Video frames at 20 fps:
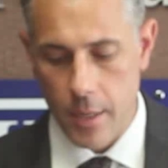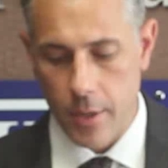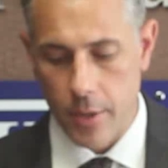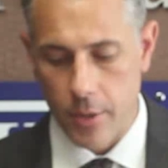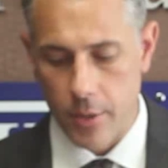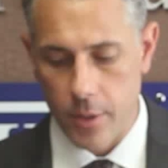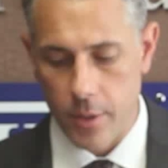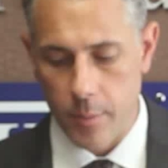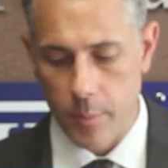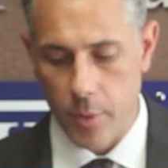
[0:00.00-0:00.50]

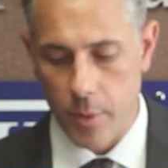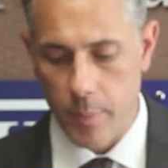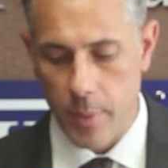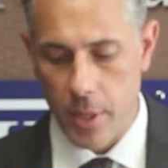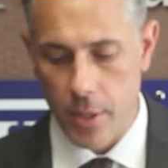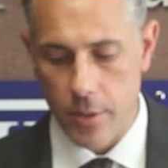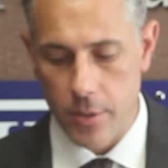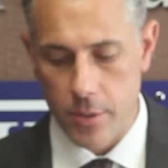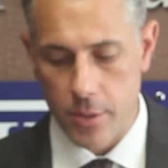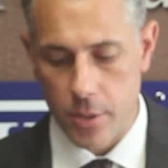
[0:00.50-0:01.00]
current
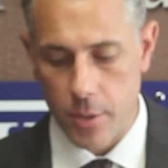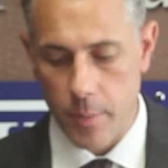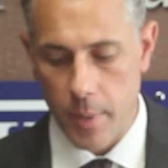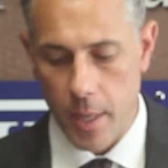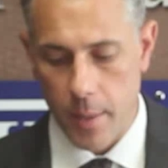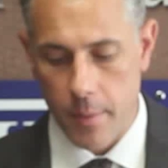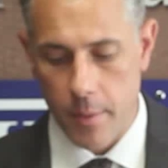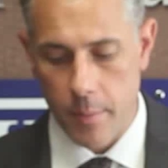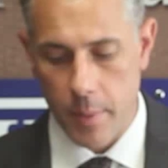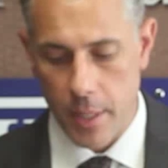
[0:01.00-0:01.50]
proposed
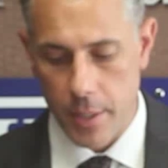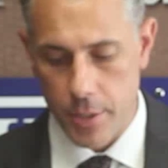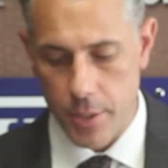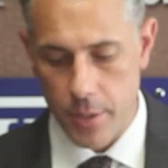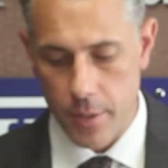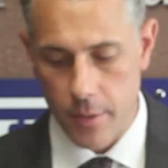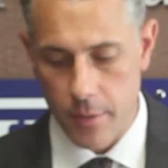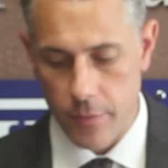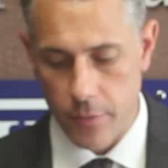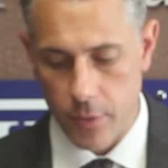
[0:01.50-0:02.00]
Obama
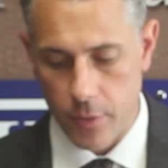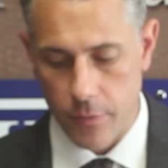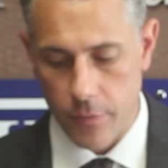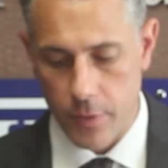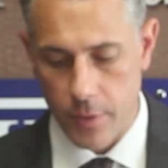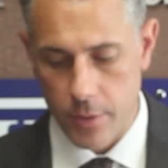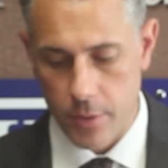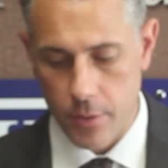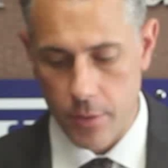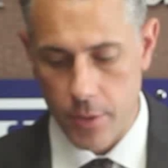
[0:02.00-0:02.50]
budget for
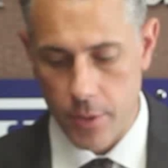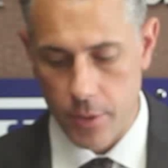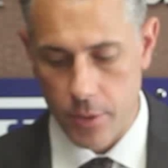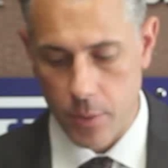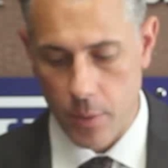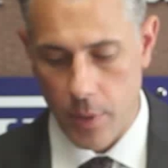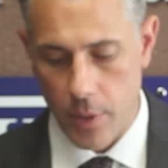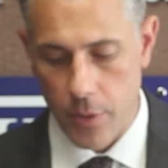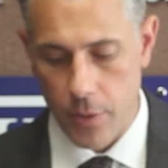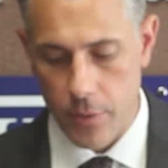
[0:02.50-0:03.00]
fiscal year
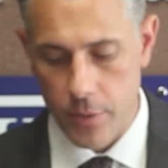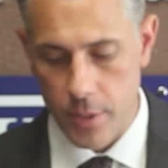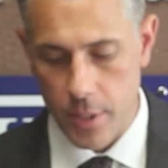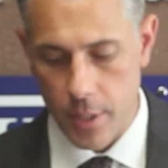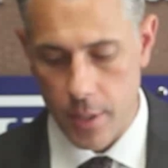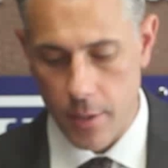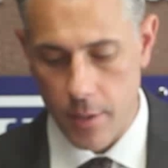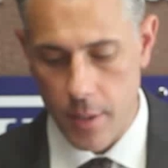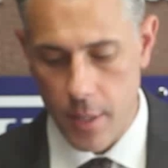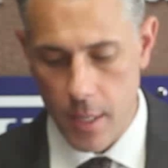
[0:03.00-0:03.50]

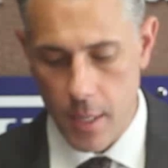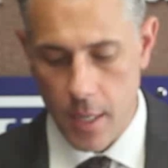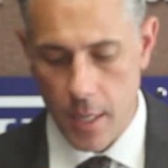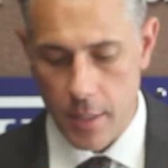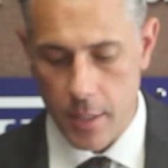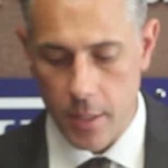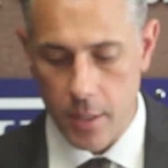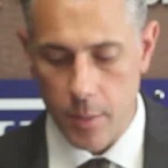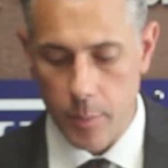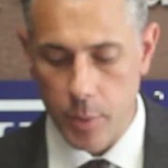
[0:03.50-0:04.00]
2013.
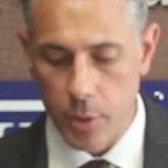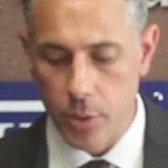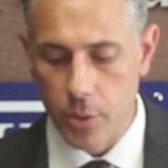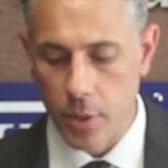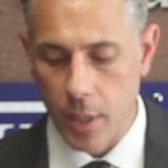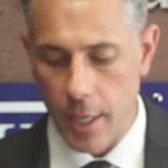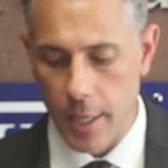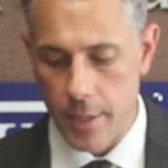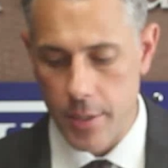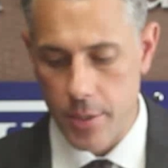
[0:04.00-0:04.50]
And then the
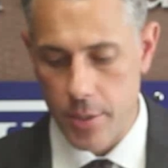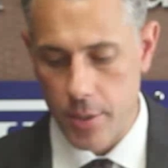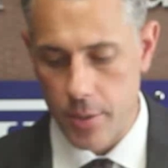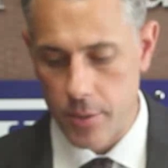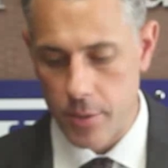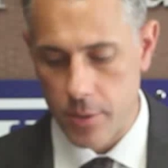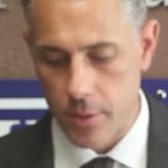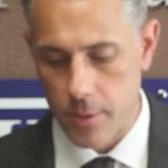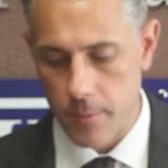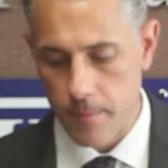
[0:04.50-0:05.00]
blue line
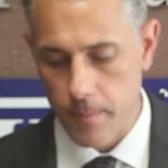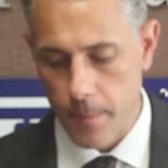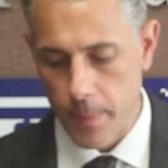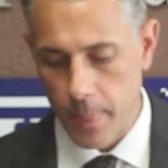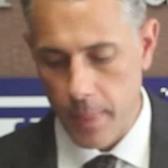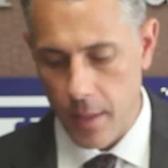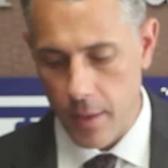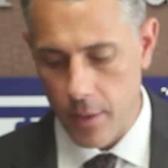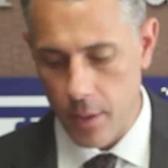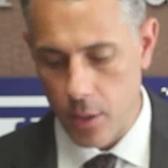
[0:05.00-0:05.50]
shows
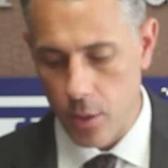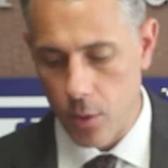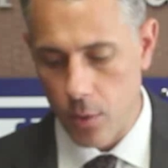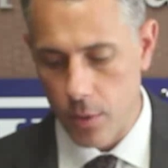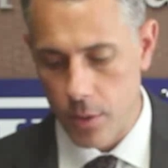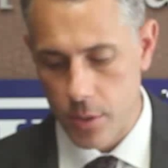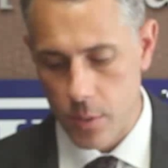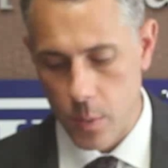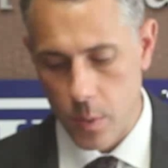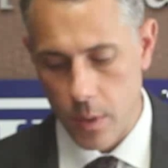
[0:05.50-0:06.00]
the
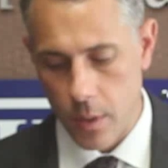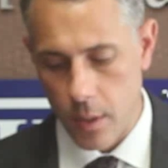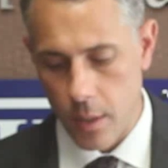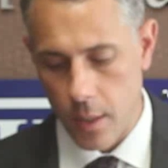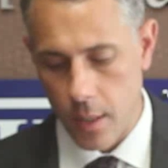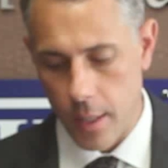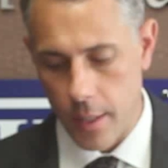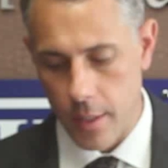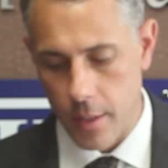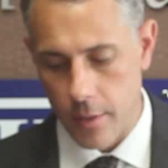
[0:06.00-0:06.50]
course we're
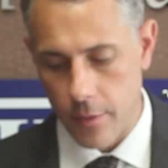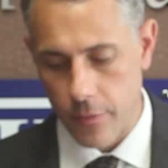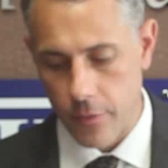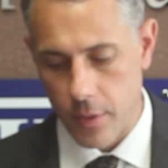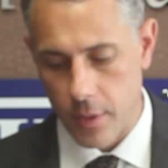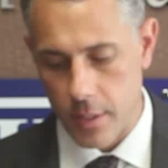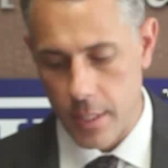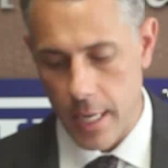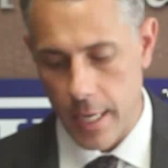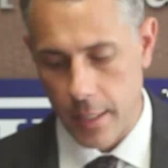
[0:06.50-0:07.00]
on if
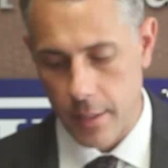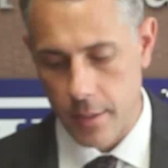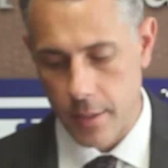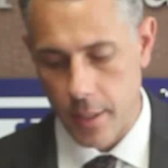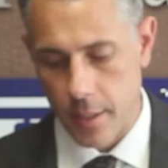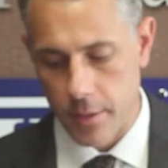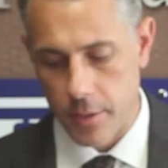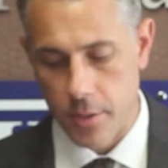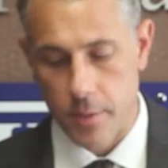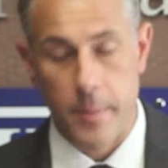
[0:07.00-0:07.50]
the tax
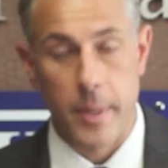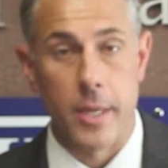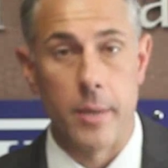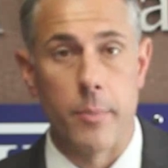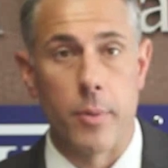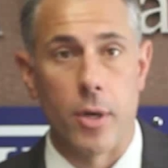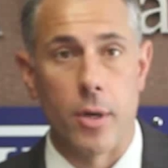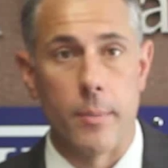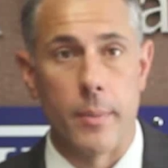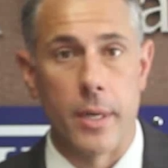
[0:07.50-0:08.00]
cuts are
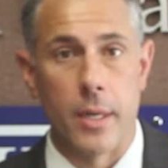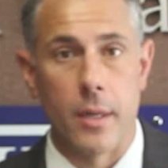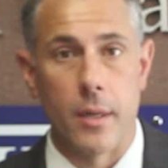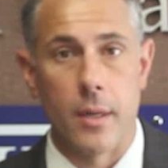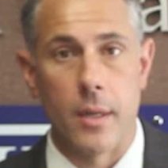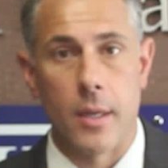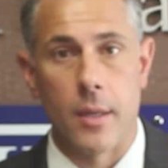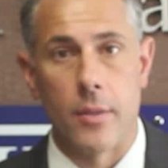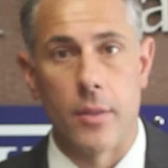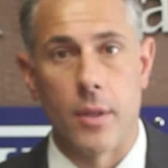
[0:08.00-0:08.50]
made permanent
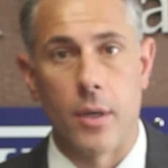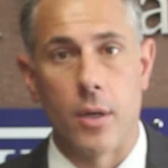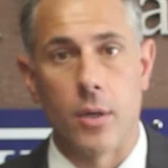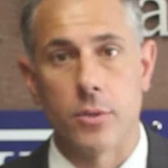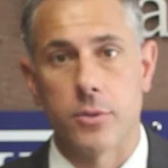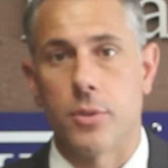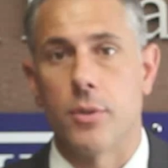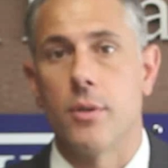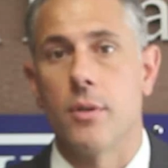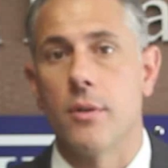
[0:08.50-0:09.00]
and the
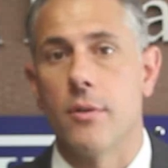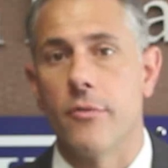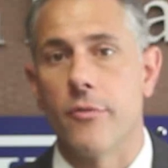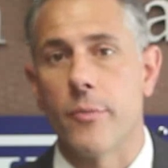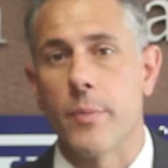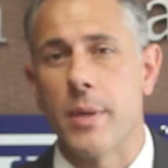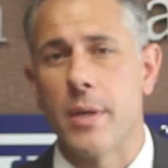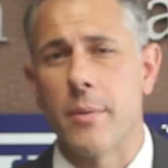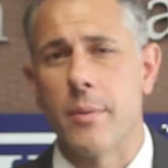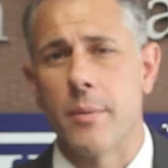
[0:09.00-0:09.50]
alternative
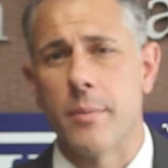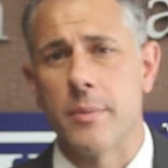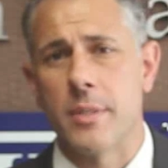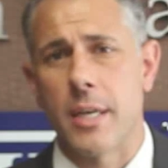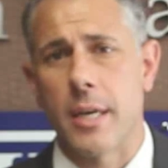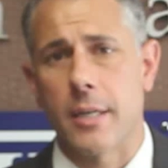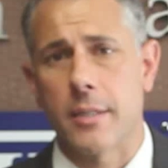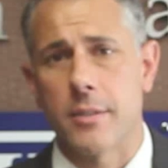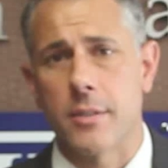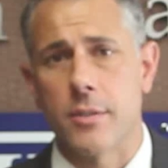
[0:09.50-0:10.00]
minimum
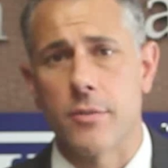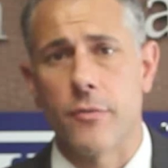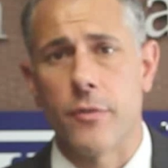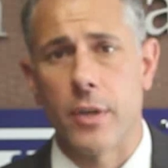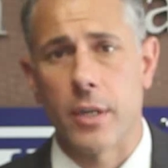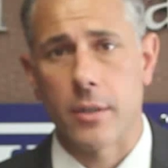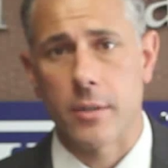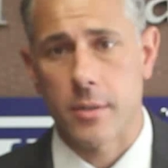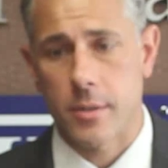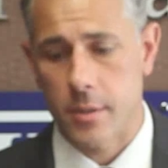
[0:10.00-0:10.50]
tax is
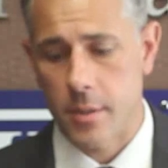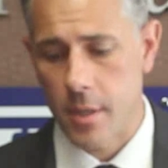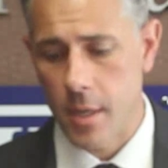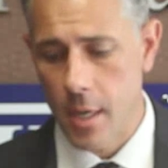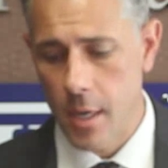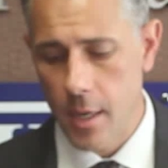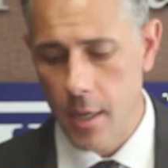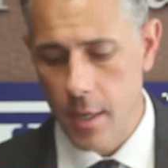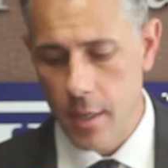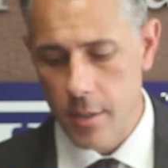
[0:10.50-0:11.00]
fixed.
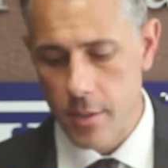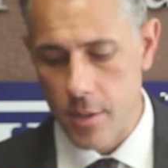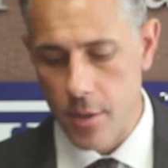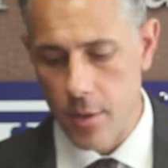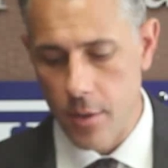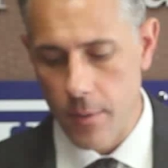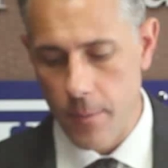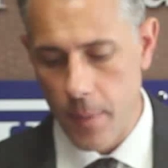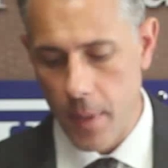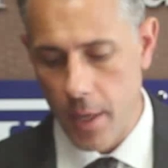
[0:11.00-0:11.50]

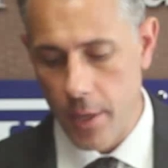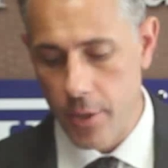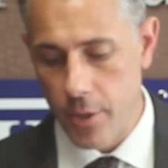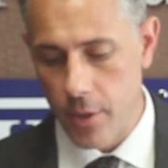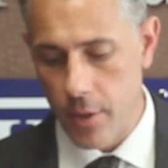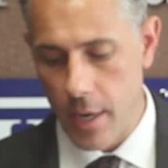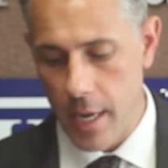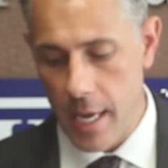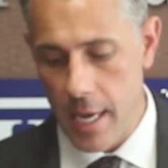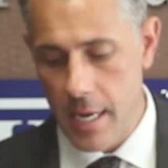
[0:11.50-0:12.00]
So
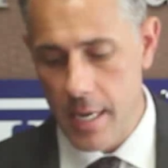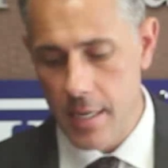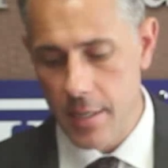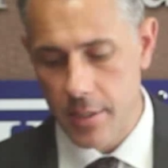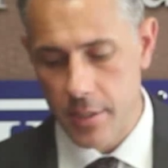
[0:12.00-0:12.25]
under any